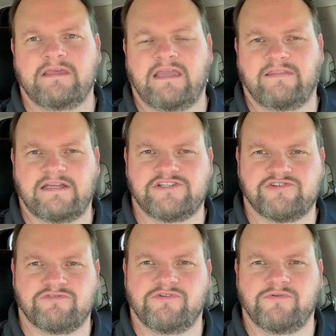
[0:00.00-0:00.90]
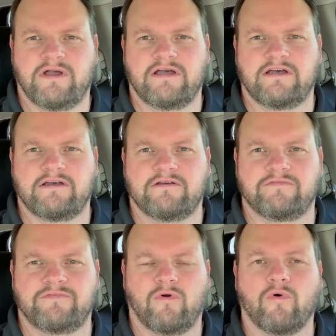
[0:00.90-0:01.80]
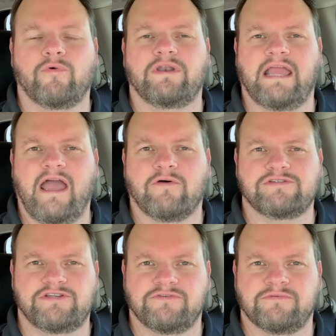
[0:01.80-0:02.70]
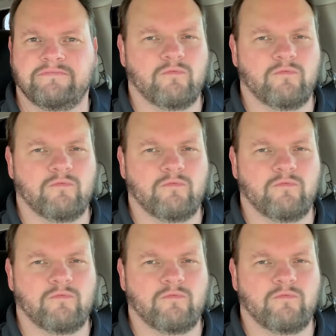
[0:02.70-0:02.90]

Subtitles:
And that's true of ordering out too.